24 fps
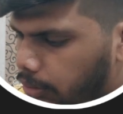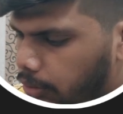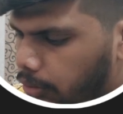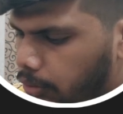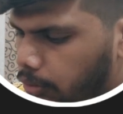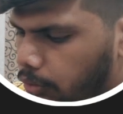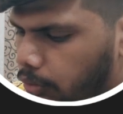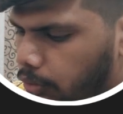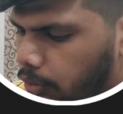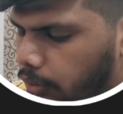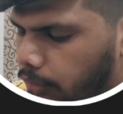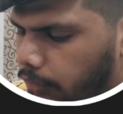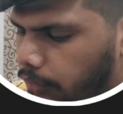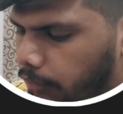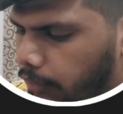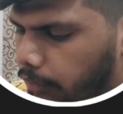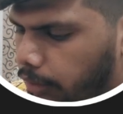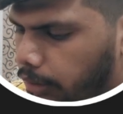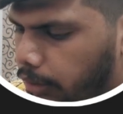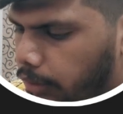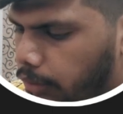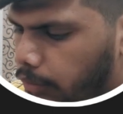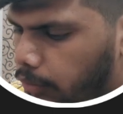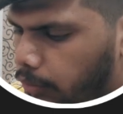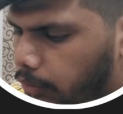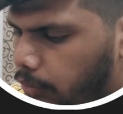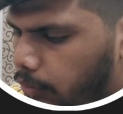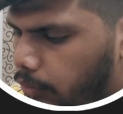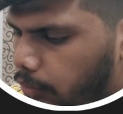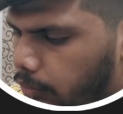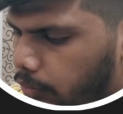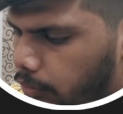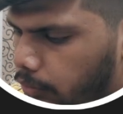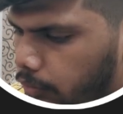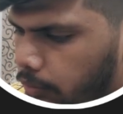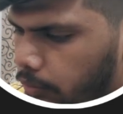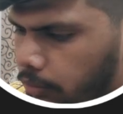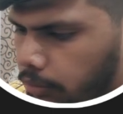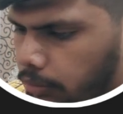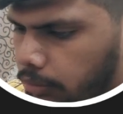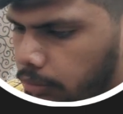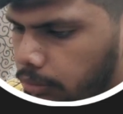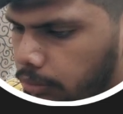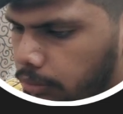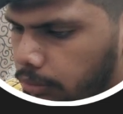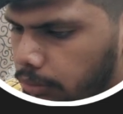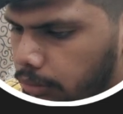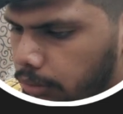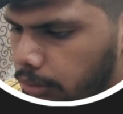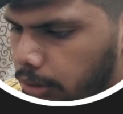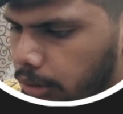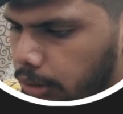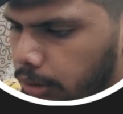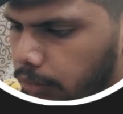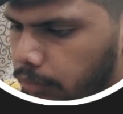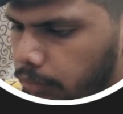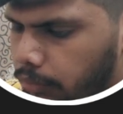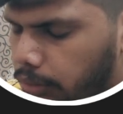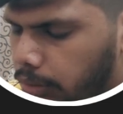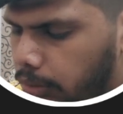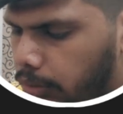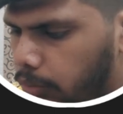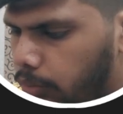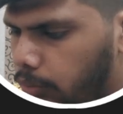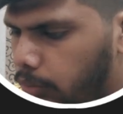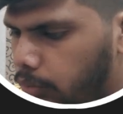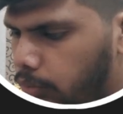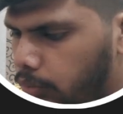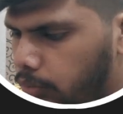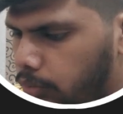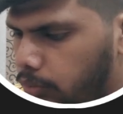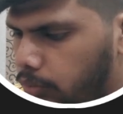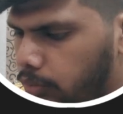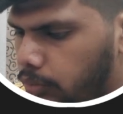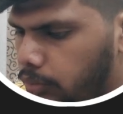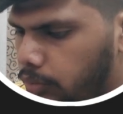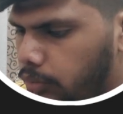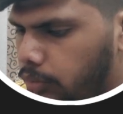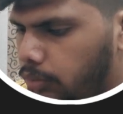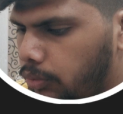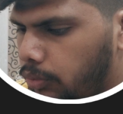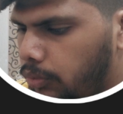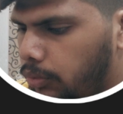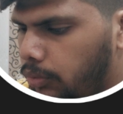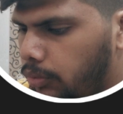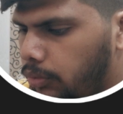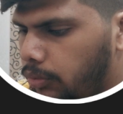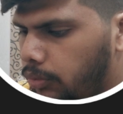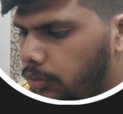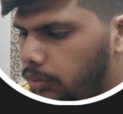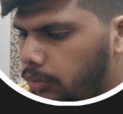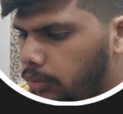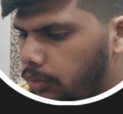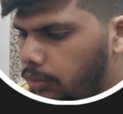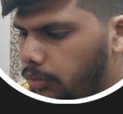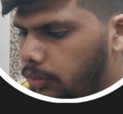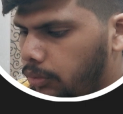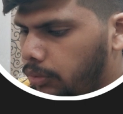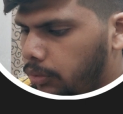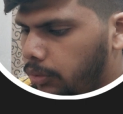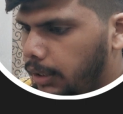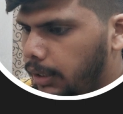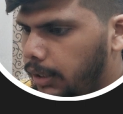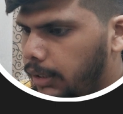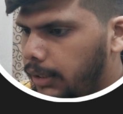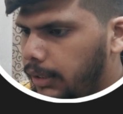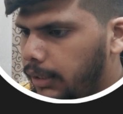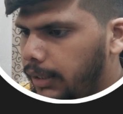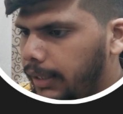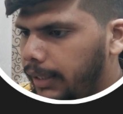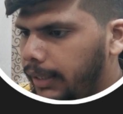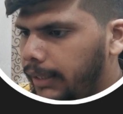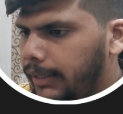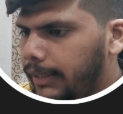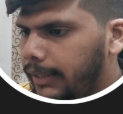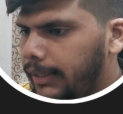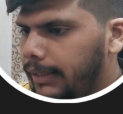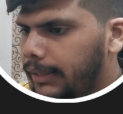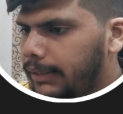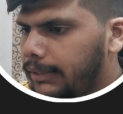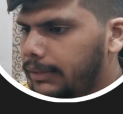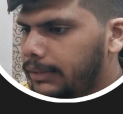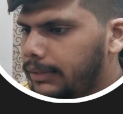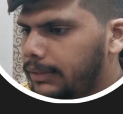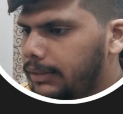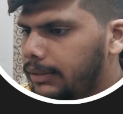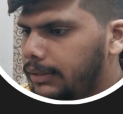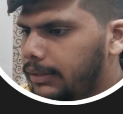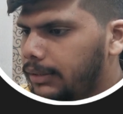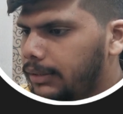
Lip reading: dot value equal to, in that case